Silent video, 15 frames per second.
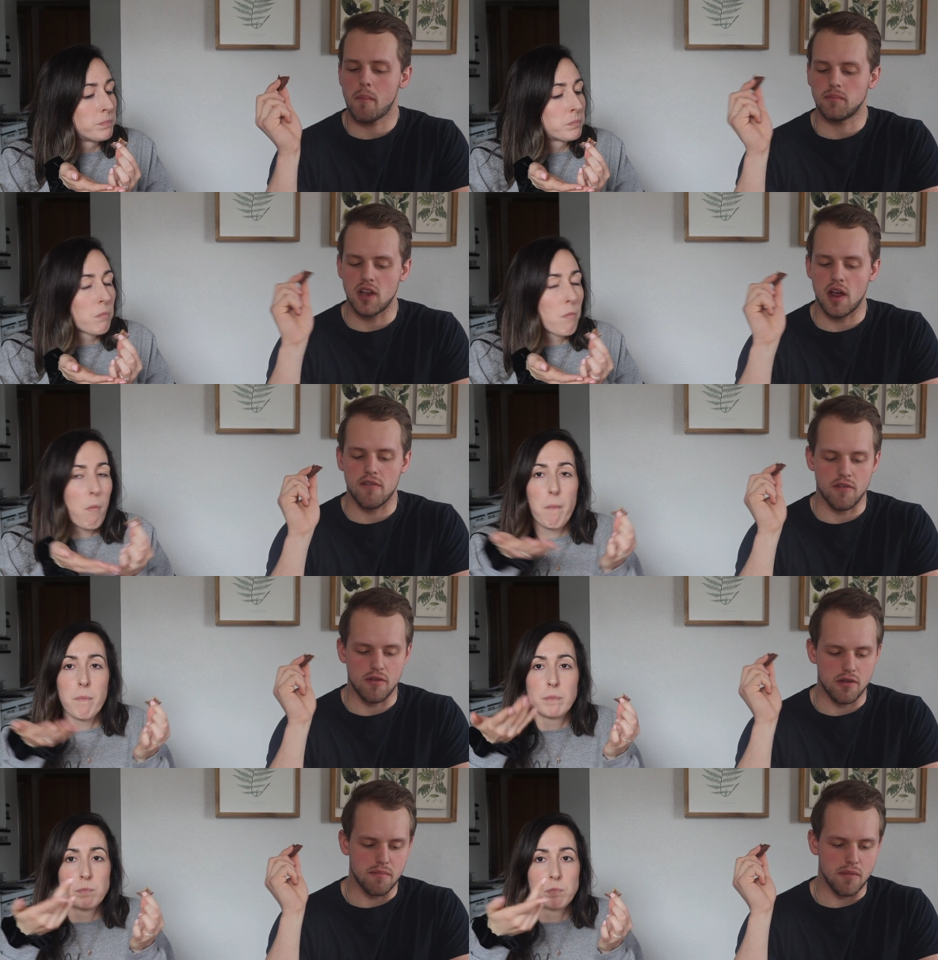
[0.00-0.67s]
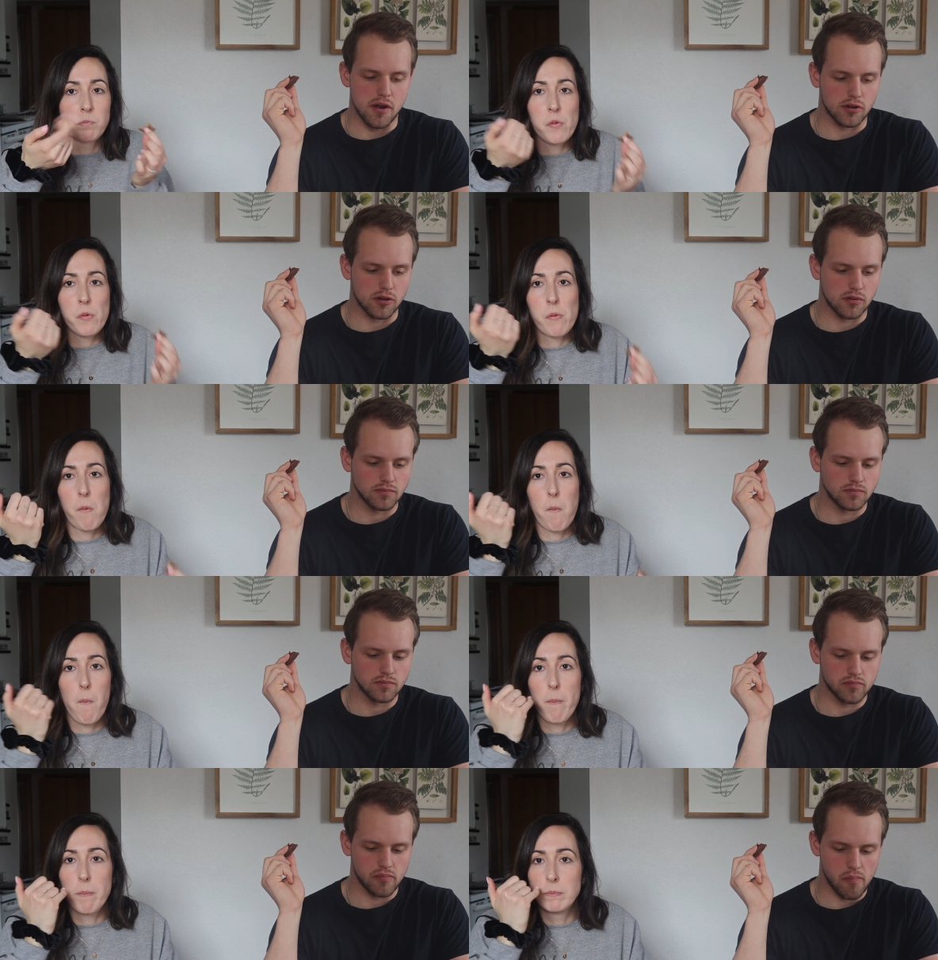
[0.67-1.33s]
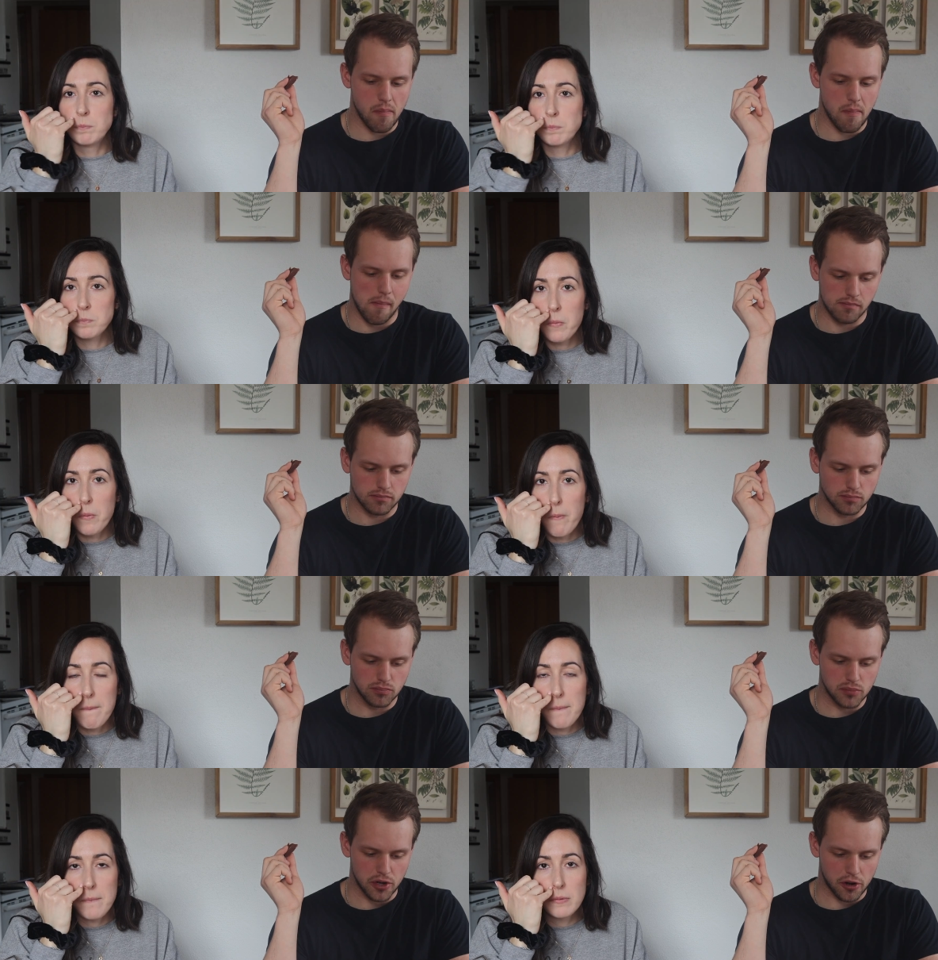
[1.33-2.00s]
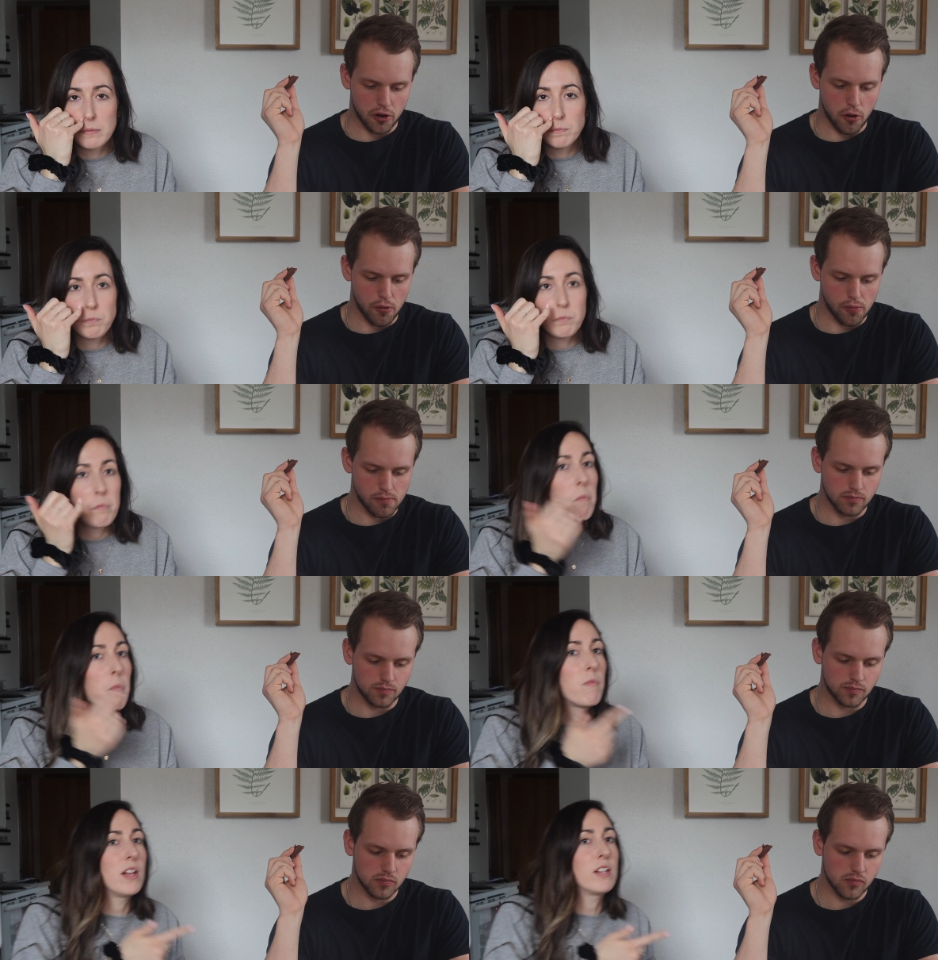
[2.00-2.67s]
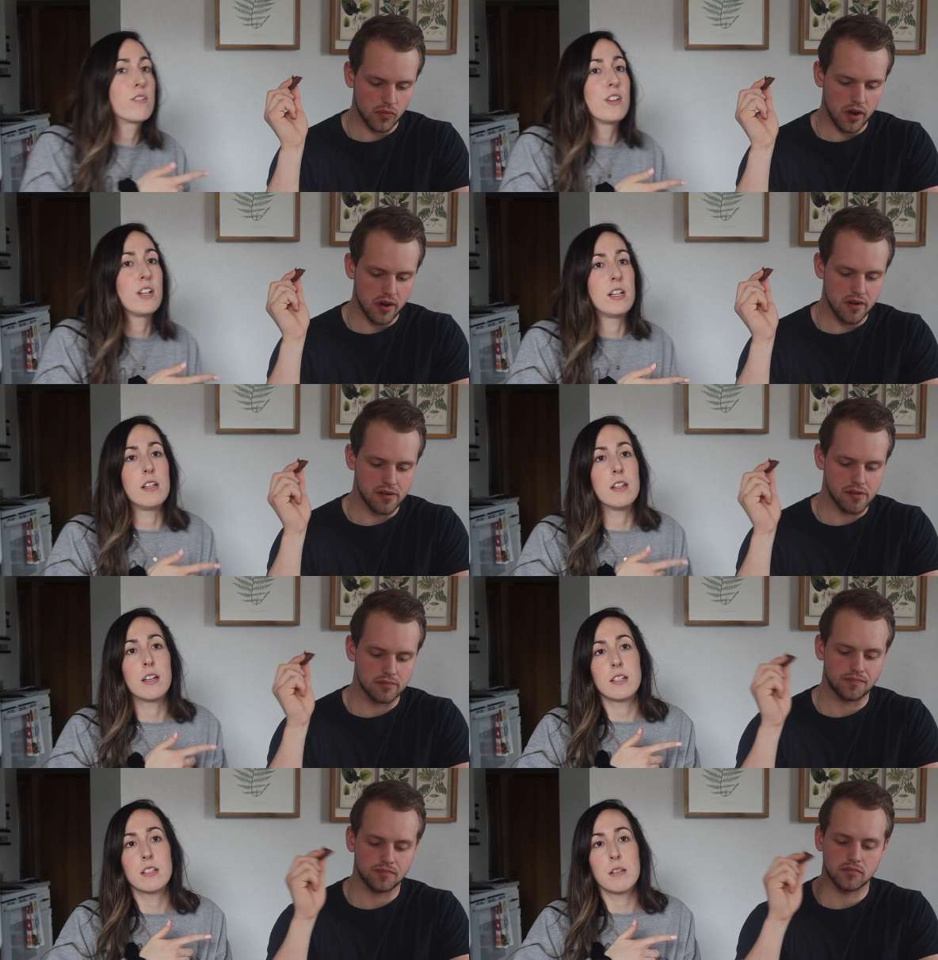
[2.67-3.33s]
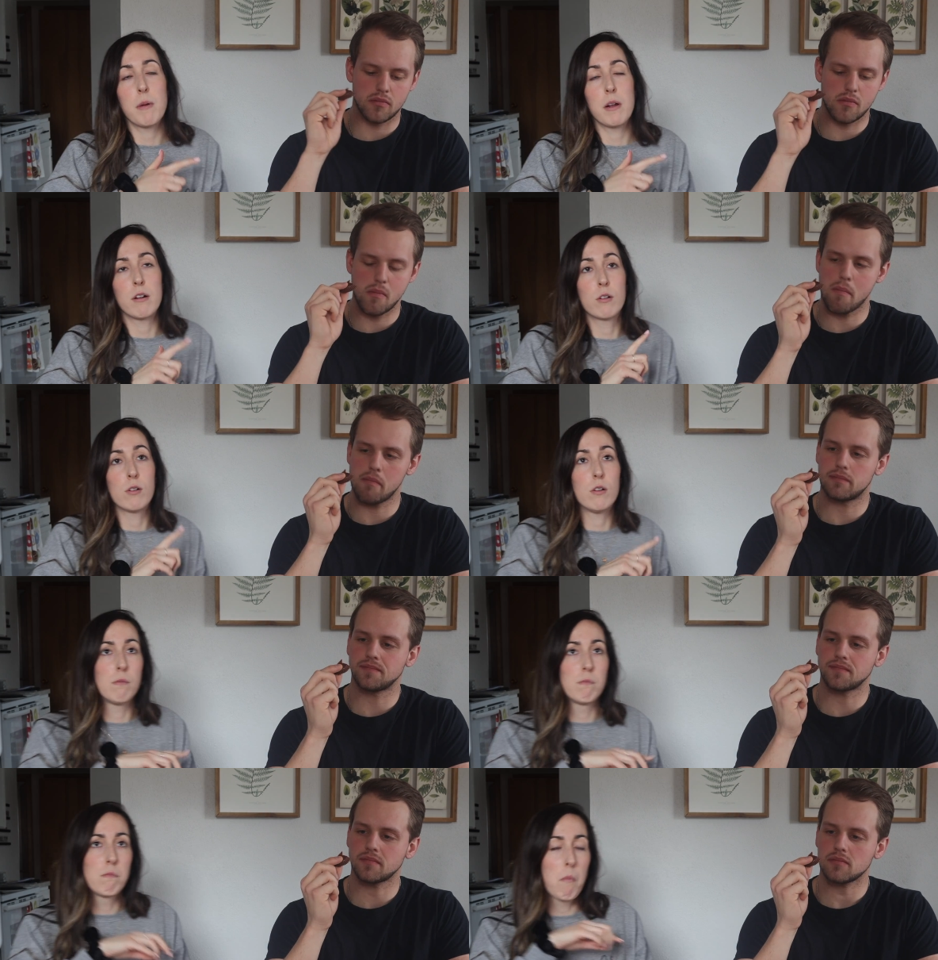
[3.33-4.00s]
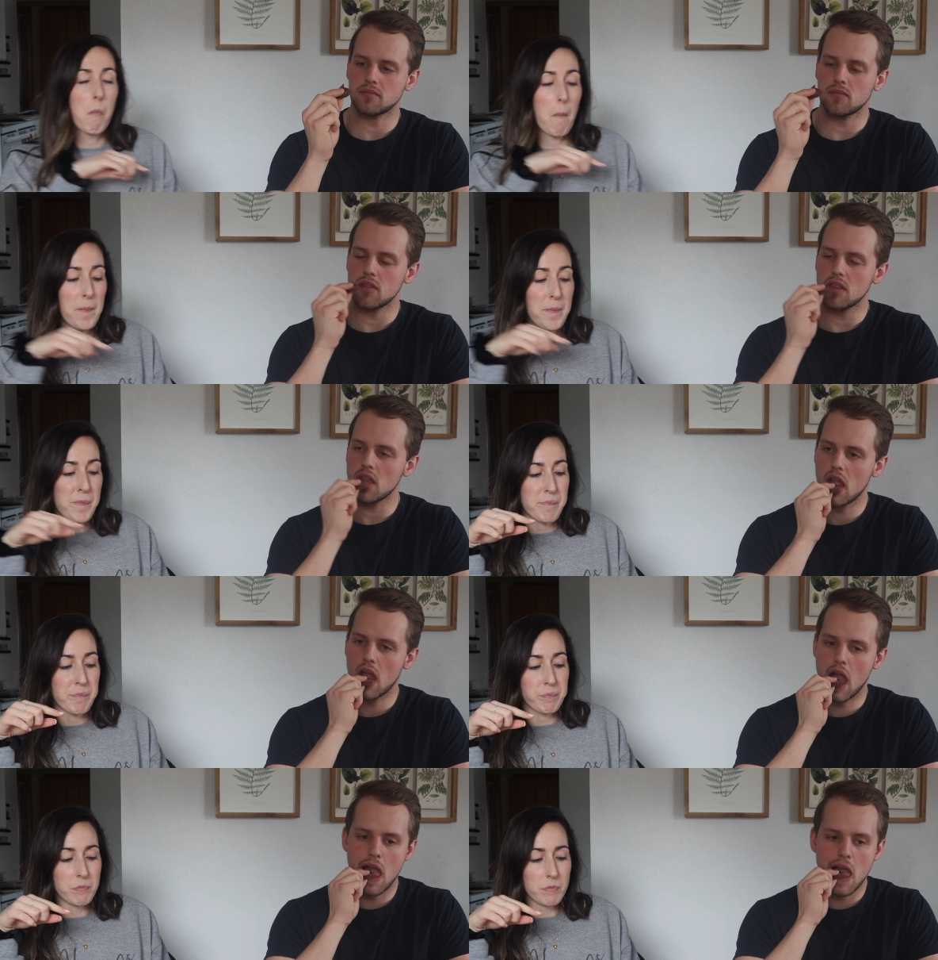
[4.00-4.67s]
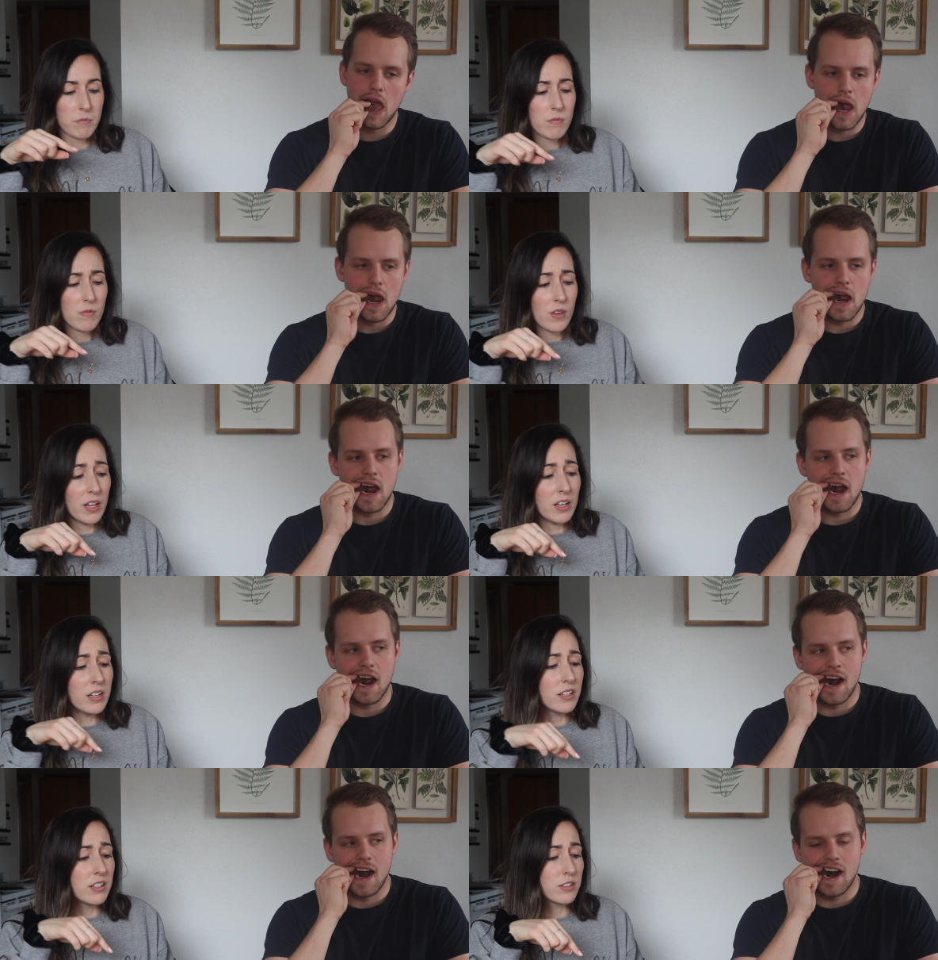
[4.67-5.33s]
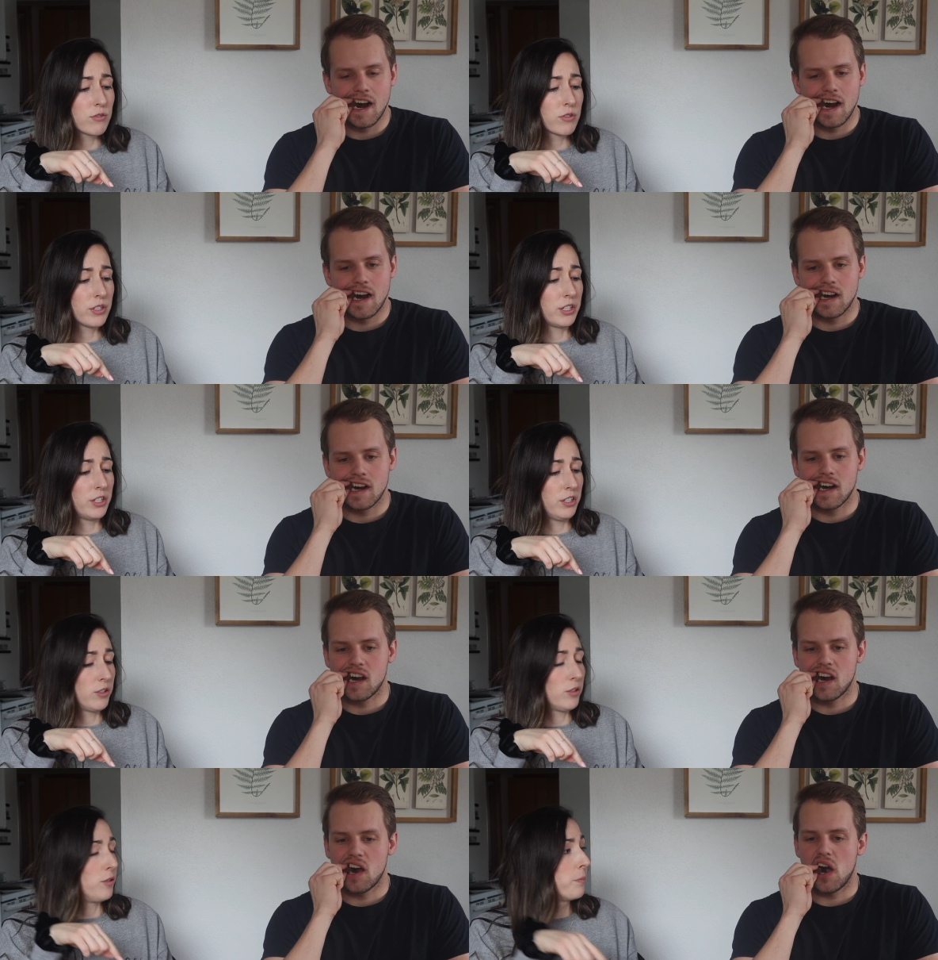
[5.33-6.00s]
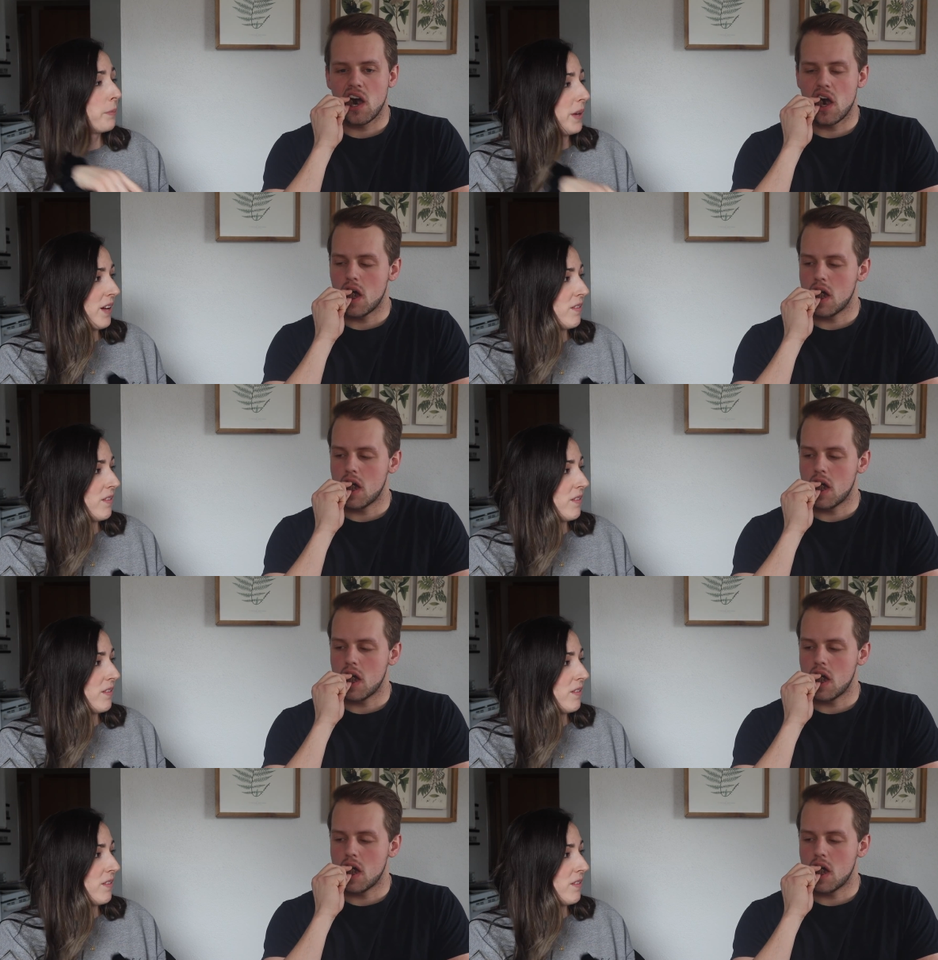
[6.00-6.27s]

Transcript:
Speaker 1: Definitely better. Better cold.
Speaker 2: That's funny. He likes it better cold. And it is really good cold, but I